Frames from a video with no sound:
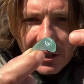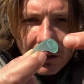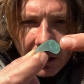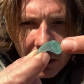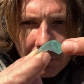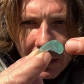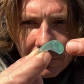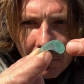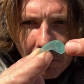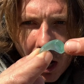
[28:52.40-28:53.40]
a little bit of
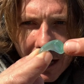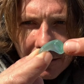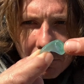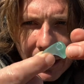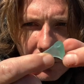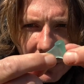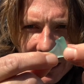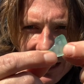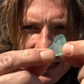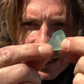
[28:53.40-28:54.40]
a bottom right over
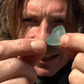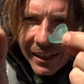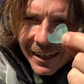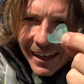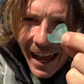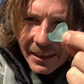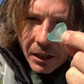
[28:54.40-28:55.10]
here, and the